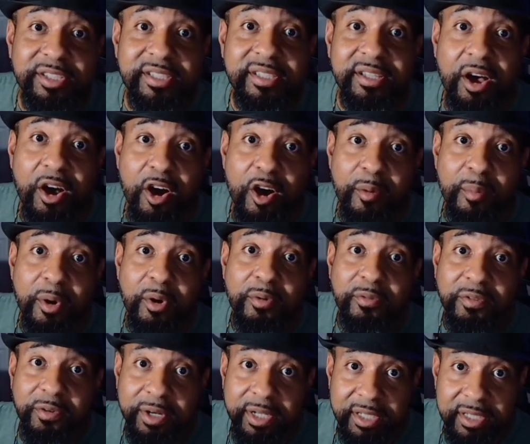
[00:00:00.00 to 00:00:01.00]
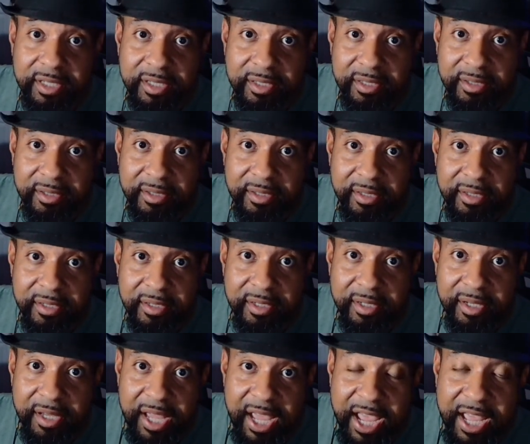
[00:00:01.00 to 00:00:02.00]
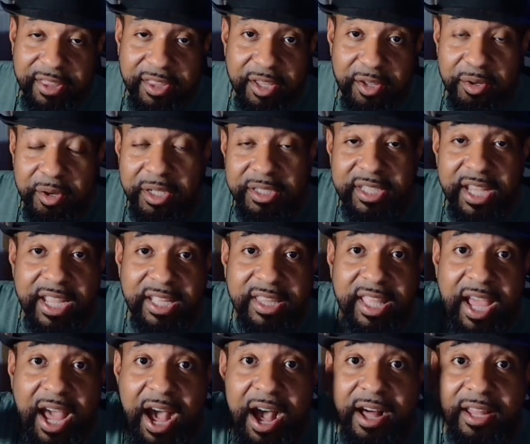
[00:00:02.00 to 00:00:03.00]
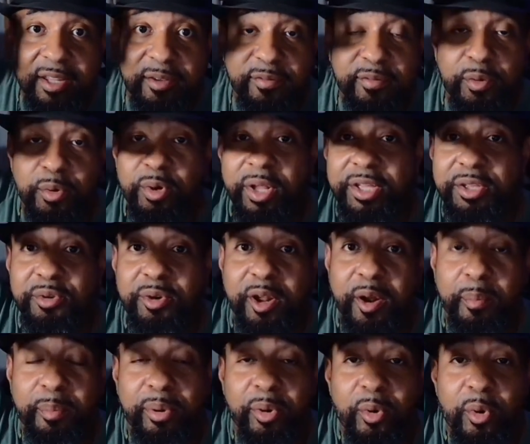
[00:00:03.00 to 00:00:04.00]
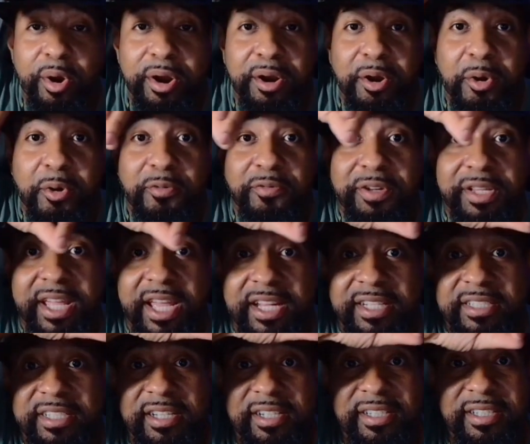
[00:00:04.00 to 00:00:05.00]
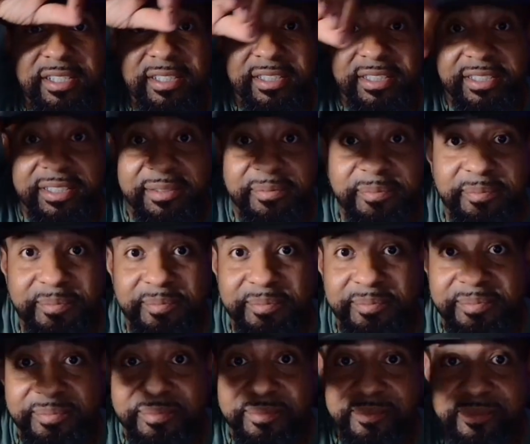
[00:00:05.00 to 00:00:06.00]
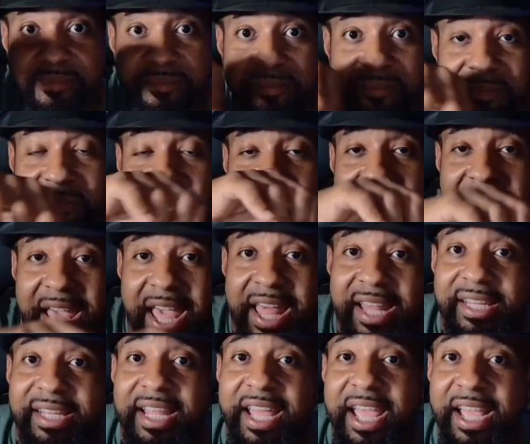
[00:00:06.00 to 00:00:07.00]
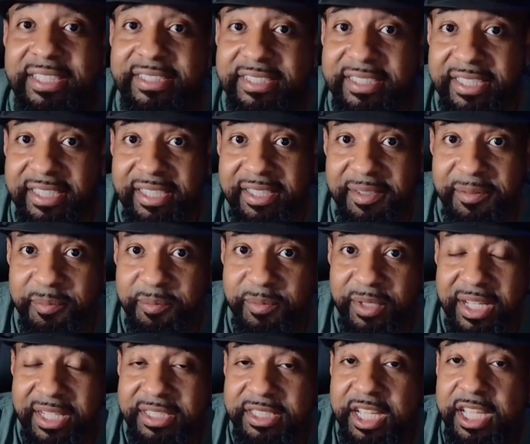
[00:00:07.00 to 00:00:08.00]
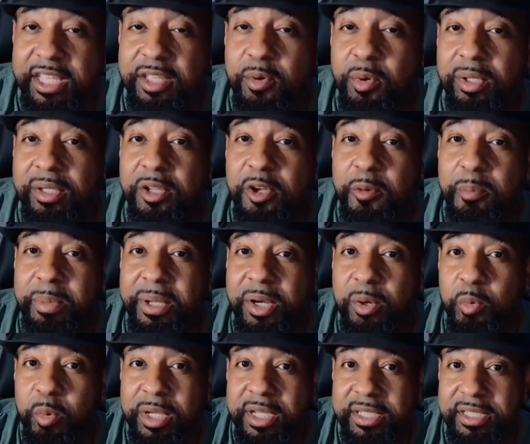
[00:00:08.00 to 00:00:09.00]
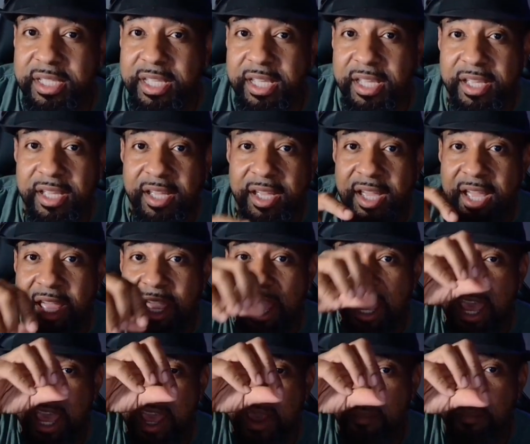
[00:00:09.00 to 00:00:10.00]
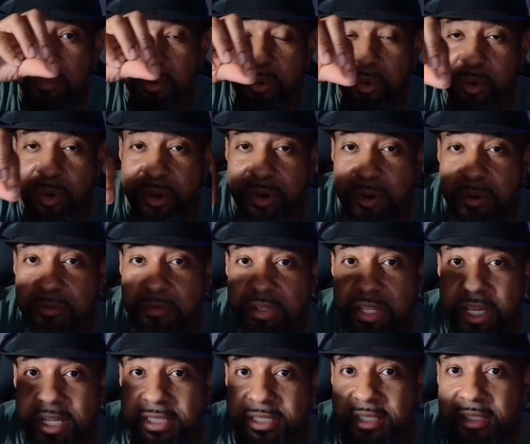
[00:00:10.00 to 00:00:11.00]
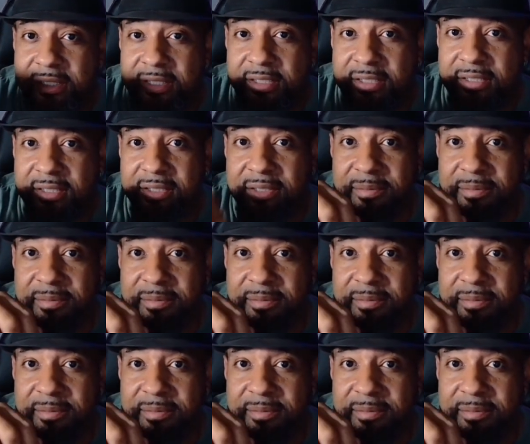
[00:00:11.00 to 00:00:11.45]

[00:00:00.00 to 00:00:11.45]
Psalm over it. And then you're going to take that olive oil and you're going to pour it over that tongue. And lastly, take you a little bit of whiskey and pour it over that tongue.